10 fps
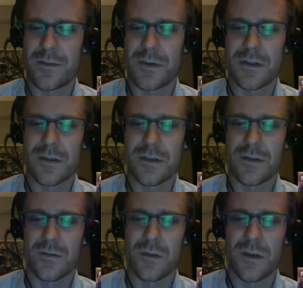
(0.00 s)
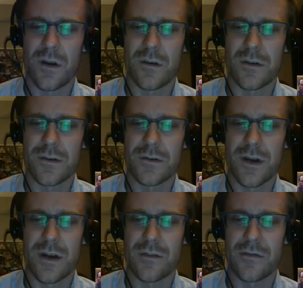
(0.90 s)
but it's really hard to
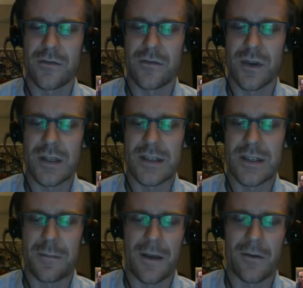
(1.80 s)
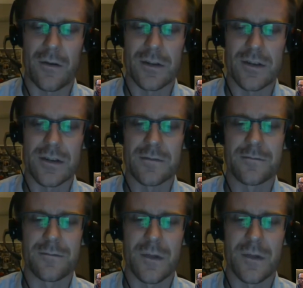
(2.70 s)
kind of accept that criticism,